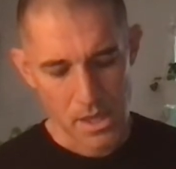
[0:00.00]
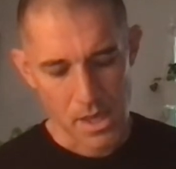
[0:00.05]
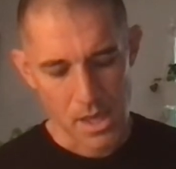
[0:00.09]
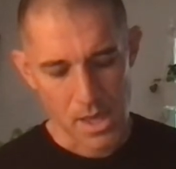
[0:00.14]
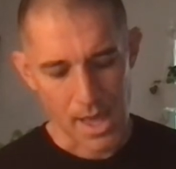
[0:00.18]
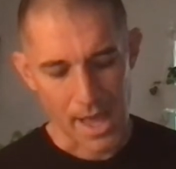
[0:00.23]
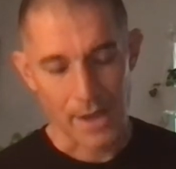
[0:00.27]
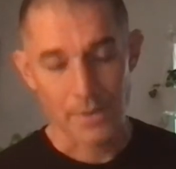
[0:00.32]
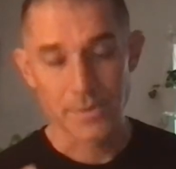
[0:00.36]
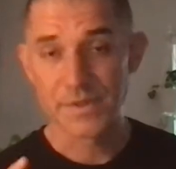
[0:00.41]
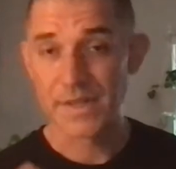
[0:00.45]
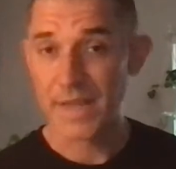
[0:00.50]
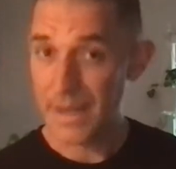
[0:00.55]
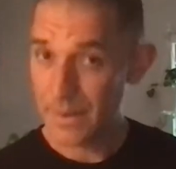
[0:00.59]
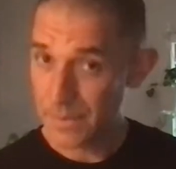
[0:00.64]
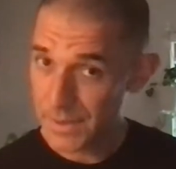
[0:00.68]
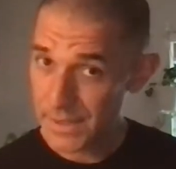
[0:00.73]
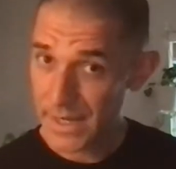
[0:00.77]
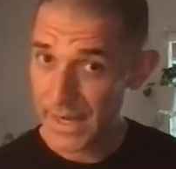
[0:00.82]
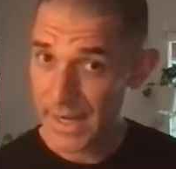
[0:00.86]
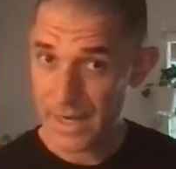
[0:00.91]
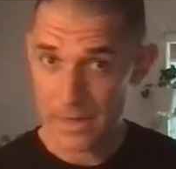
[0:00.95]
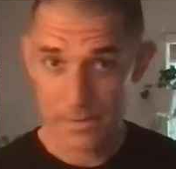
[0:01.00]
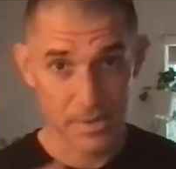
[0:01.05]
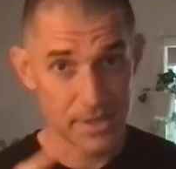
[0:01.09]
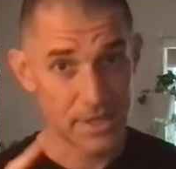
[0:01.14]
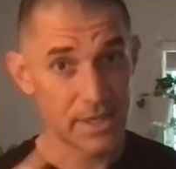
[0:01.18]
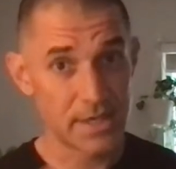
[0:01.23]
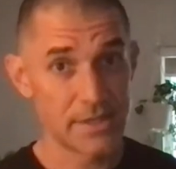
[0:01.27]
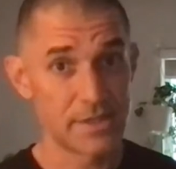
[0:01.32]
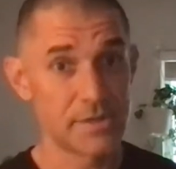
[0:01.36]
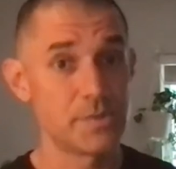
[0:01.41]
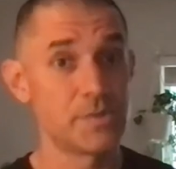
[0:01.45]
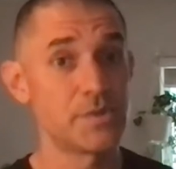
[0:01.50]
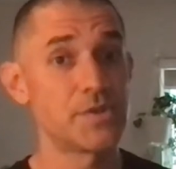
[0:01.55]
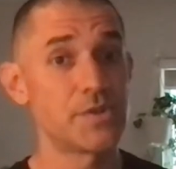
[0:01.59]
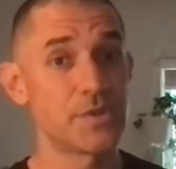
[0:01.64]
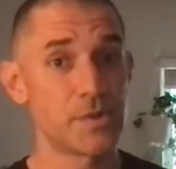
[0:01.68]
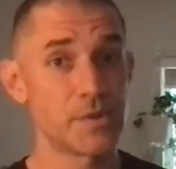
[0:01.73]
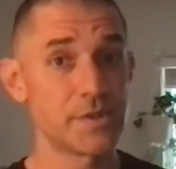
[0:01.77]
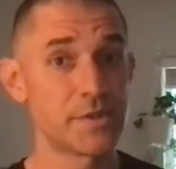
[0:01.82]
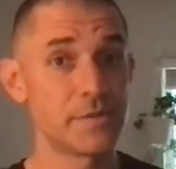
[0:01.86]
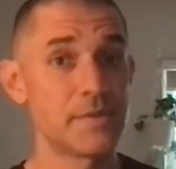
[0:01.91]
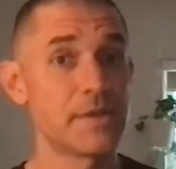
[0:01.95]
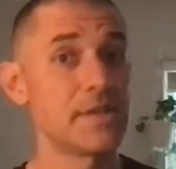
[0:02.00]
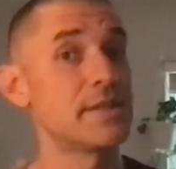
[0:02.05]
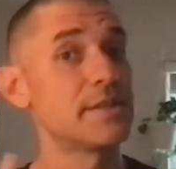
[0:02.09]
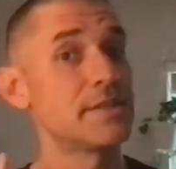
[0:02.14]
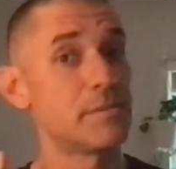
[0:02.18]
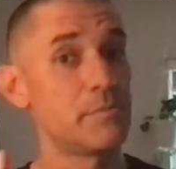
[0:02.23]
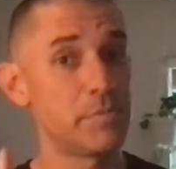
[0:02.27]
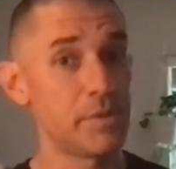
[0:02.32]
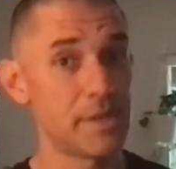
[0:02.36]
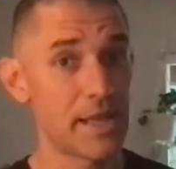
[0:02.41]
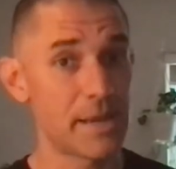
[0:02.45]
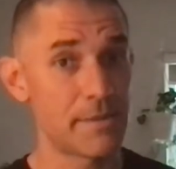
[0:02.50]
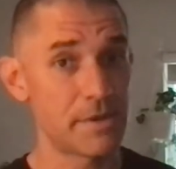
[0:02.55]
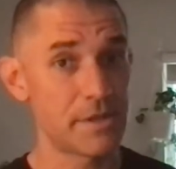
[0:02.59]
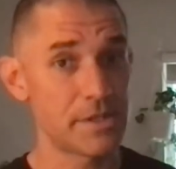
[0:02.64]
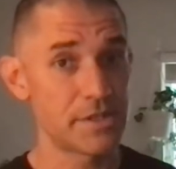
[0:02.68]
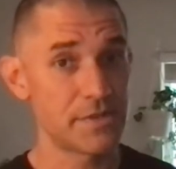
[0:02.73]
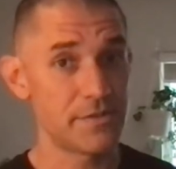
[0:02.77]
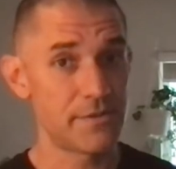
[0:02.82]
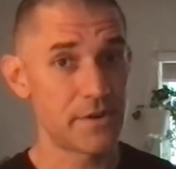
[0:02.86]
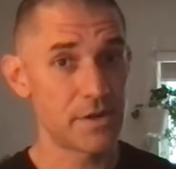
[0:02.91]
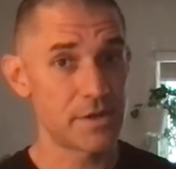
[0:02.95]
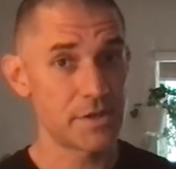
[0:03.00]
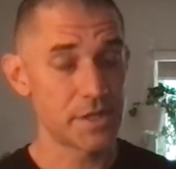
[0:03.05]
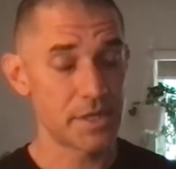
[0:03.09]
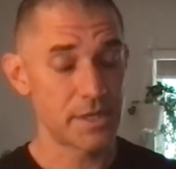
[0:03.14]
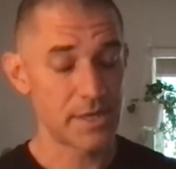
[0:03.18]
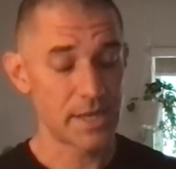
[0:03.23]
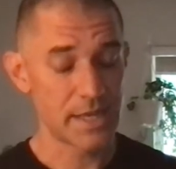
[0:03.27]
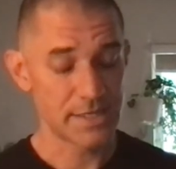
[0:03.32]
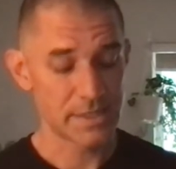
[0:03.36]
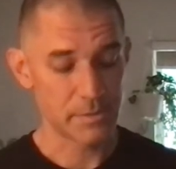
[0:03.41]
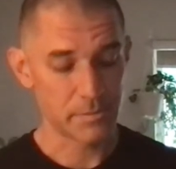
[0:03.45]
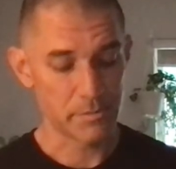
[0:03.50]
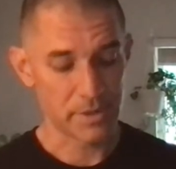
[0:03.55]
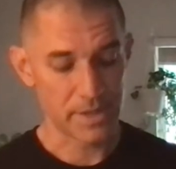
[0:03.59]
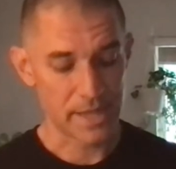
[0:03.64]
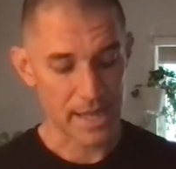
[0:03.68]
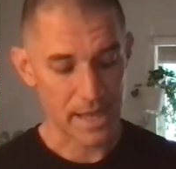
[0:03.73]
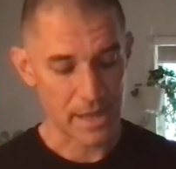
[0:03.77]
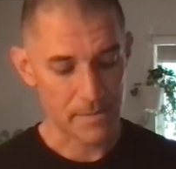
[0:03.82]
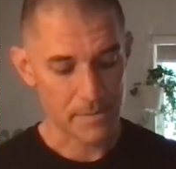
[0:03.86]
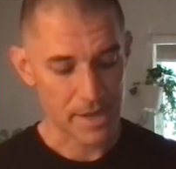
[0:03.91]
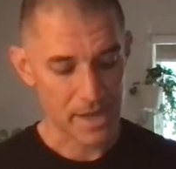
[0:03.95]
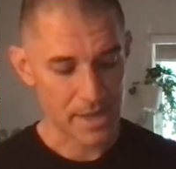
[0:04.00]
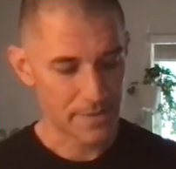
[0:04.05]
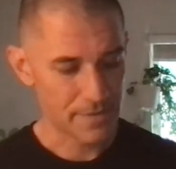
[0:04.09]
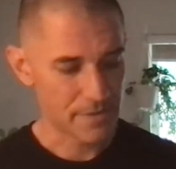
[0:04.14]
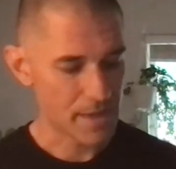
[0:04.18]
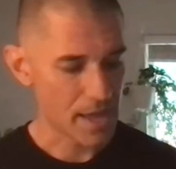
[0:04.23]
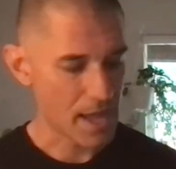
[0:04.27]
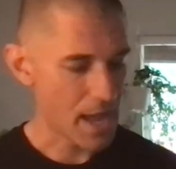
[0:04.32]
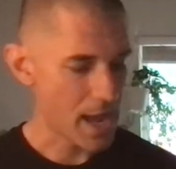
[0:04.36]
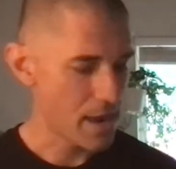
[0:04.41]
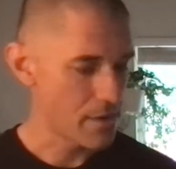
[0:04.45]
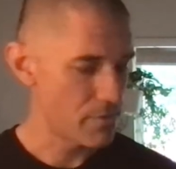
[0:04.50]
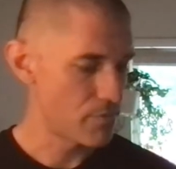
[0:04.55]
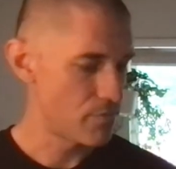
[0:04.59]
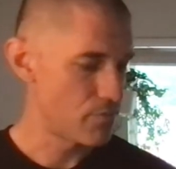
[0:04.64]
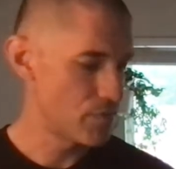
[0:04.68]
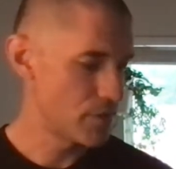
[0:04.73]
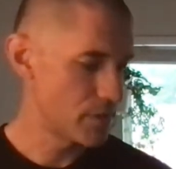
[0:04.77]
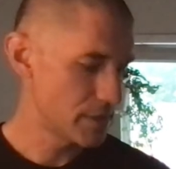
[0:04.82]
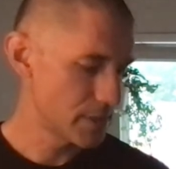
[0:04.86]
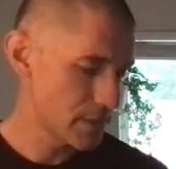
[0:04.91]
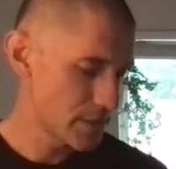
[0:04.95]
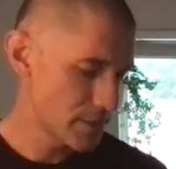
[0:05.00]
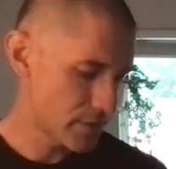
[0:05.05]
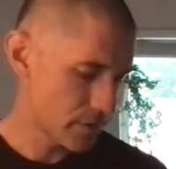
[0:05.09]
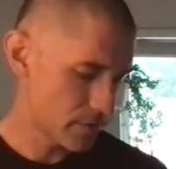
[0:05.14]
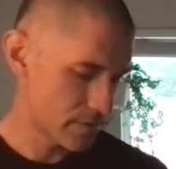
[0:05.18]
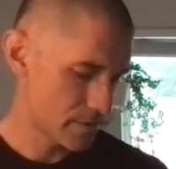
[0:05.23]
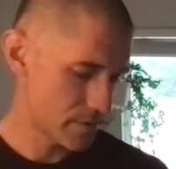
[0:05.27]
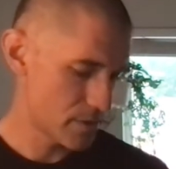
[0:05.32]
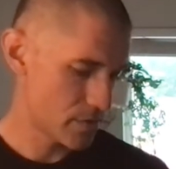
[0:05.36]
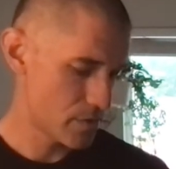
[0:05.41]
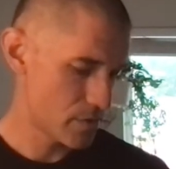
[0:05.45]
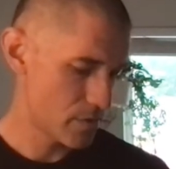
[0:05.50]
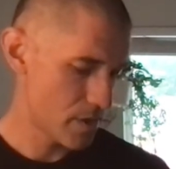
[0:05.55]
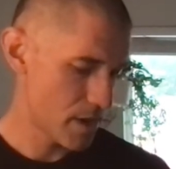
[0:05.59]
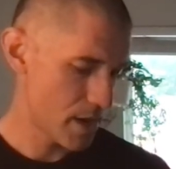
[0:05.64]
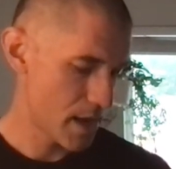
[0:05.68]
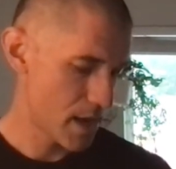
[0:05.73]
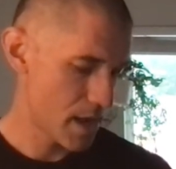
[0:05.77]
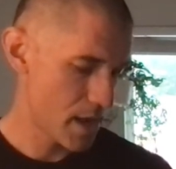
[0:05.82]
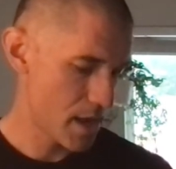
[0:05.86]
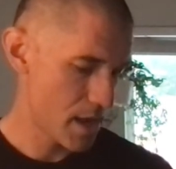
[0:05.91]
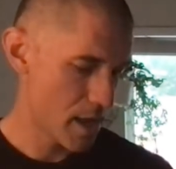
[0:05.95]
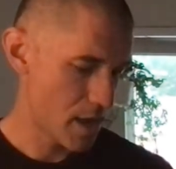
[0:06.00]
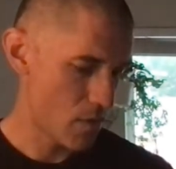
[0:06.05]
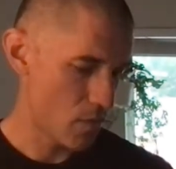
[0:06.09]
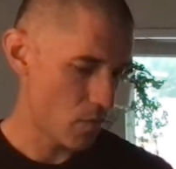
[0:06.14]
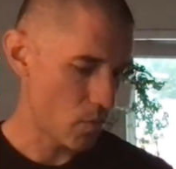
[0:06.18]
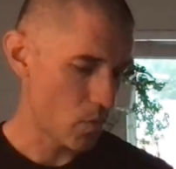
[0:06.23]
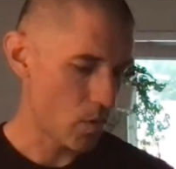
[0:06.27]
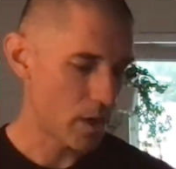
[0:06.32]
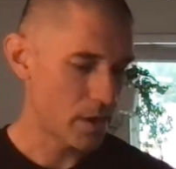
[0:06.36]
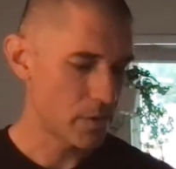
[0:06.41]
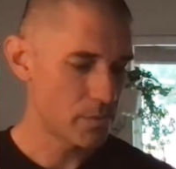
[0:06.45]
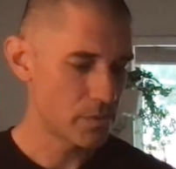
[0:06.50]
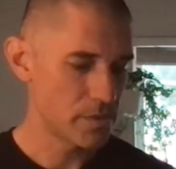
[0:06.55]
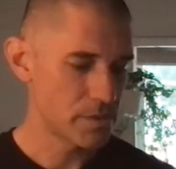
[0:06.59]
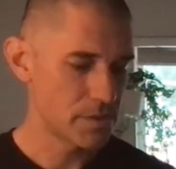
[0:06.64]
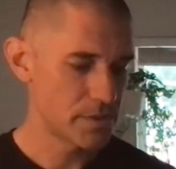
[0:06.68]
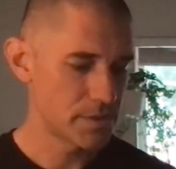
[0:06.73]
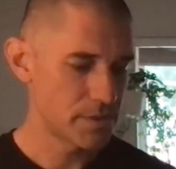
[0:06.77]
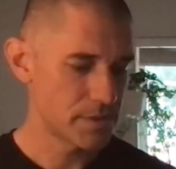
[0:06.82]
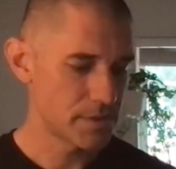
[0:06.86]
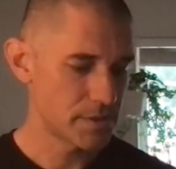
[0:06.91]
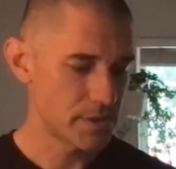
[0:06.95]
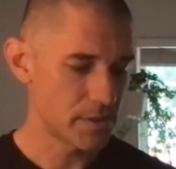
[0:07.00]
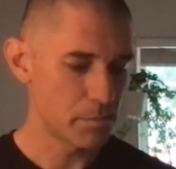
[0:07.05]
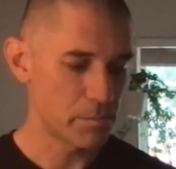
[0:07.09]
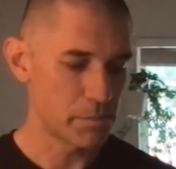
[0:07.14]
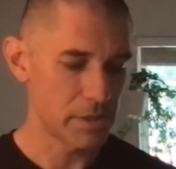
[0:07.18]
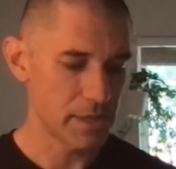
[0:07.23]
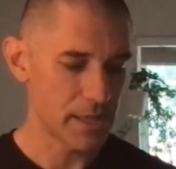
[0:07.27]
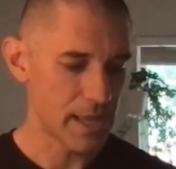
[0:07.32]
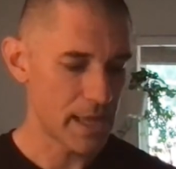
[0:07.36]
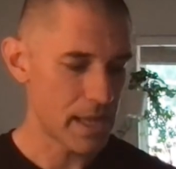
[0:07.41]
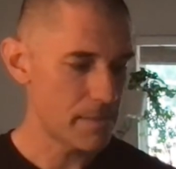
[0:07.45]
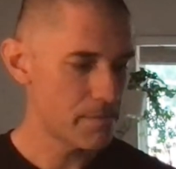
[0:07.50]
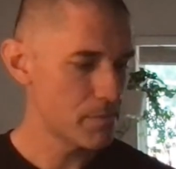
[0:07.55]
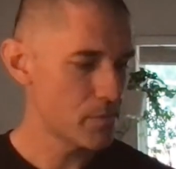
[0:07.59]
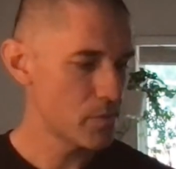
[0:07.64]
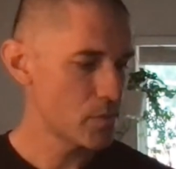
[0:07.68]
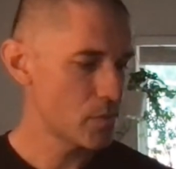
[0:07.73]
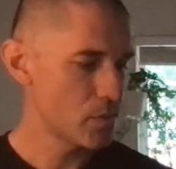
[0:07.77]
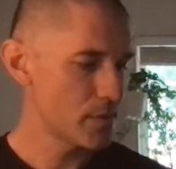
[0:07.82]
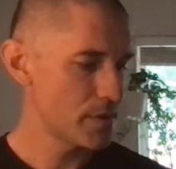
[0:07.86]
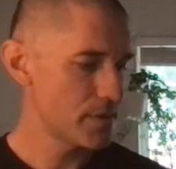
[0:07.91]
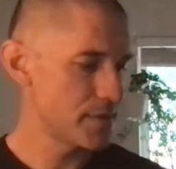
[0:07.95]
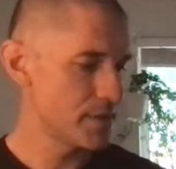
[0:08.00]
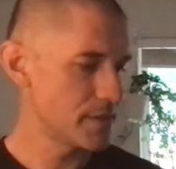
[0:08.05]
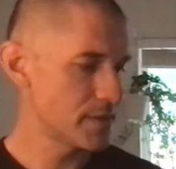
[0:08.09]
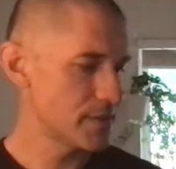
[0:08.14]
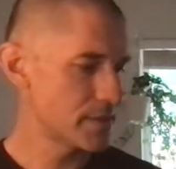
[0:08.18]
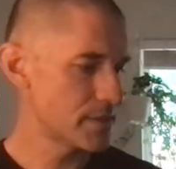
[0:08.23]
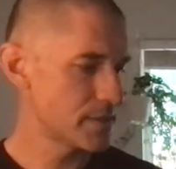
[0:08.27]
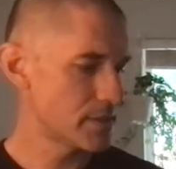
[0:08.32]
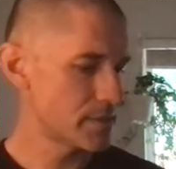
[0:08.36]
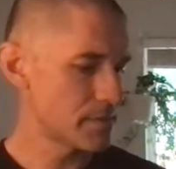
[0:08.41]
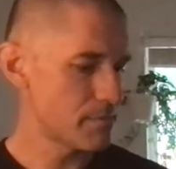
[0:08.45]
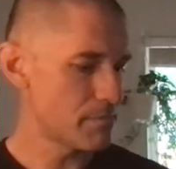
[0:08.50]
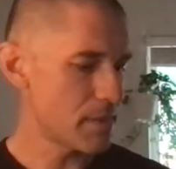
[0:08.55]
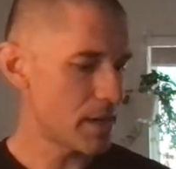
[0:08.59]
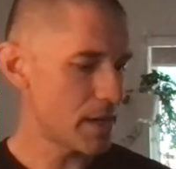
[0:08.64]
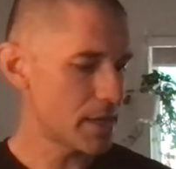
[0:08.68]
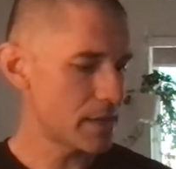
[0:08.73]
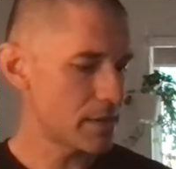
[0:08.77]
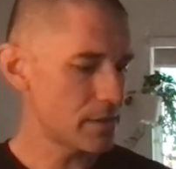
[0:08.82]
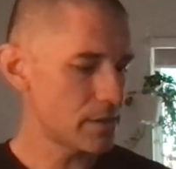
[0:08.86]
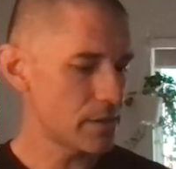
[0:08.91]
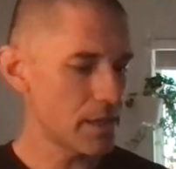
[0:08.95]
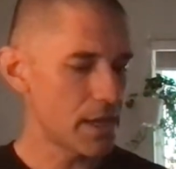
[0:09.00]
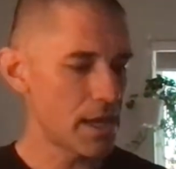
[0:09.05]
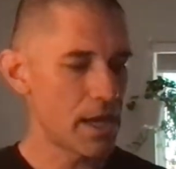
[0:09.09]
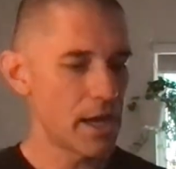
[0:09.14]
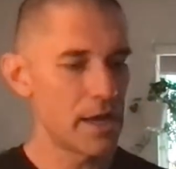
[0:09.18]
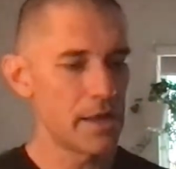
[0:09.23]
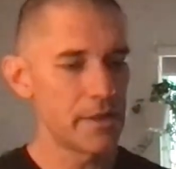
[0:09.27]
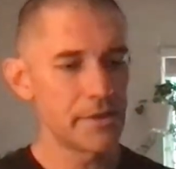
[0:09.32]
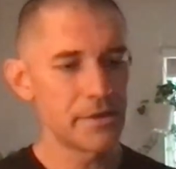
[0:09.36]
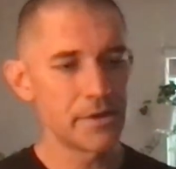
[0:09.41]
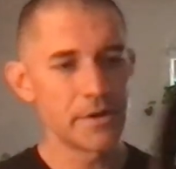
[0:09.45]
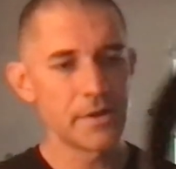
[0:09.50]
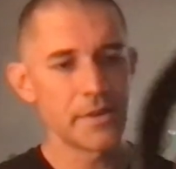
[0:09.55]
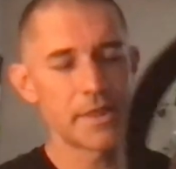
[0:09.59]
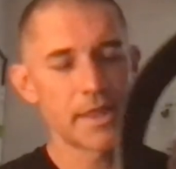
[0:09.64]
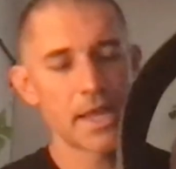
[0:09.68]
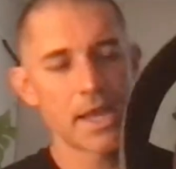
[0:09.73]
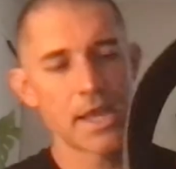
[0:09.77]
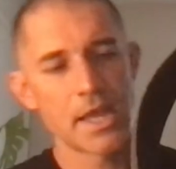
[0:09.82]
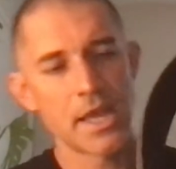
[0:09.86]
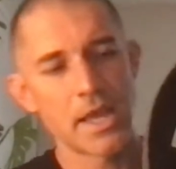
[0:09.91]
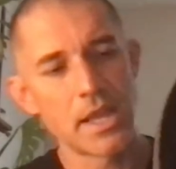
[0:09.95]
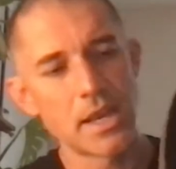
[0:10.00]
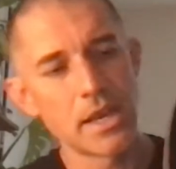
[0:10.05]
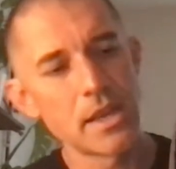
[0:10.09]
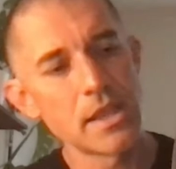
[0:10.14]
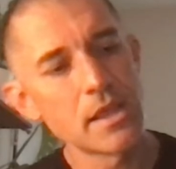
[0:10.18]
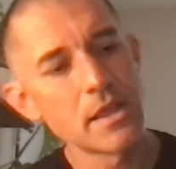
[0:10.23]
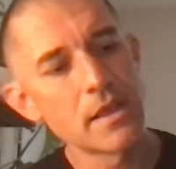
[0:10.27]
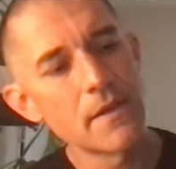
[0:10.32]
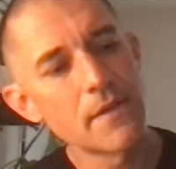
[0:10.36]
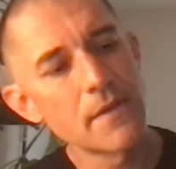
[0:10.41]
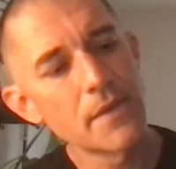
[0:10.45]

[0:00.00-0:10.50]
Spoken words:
I was able to get it because it was sold to me as a blemished version, as a blem, and I really don't know what was the blem with this model other than